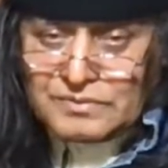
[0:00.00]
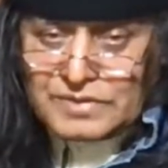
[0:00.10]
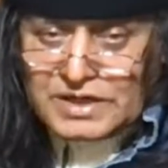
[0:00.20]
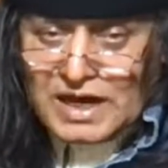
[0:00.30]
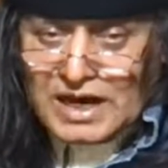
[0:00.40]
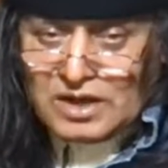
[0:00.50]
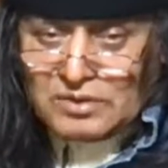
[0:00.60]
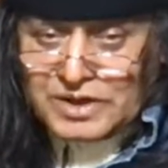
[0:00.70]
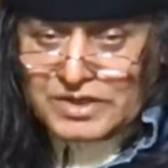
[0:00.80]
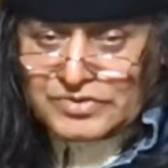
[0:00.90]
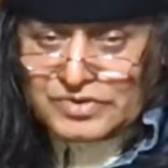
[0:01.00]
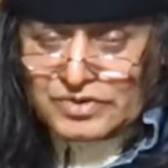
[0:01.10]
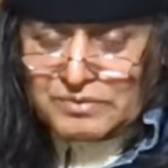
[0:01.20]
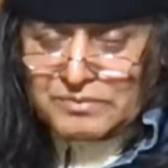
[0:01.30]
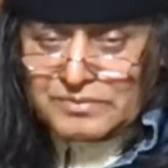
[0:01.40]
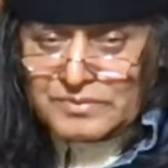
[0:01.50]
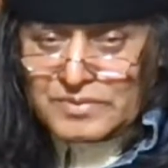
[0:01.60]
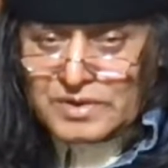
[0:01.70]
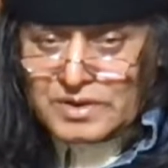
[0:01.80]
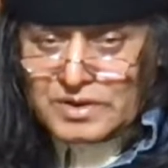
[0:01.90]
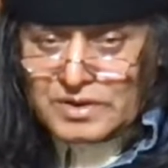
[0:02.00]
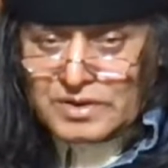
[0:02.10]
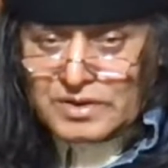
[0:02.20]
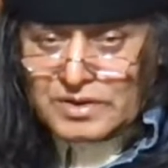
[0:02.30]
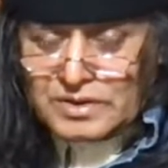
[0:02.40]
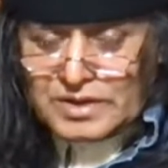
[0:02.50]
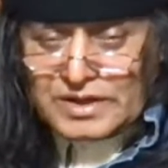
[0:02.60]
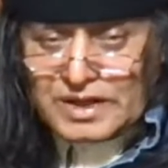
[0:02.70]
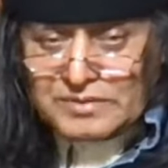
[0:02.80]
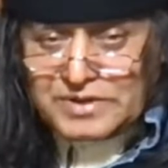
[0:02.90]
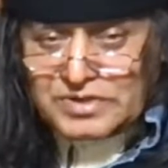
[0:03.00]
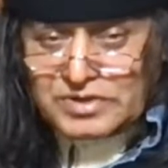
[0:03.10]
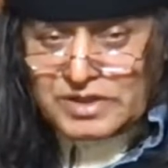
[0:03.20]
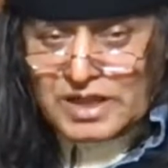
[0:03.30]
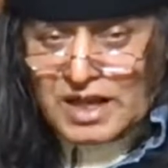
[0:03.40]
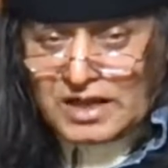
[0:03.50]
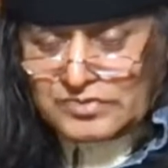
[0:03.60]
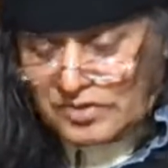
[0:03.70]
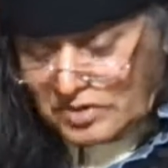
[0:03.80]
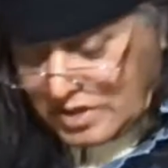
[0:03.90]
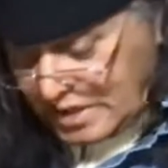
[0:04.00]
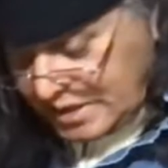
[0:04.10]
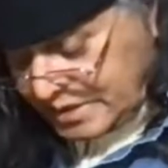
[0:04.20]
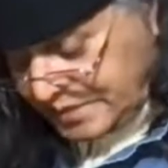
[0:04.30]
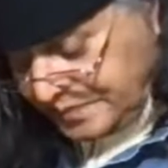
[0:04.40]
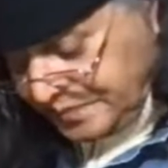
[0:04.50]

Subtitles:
denial of racism that they have issued in the last fortnight.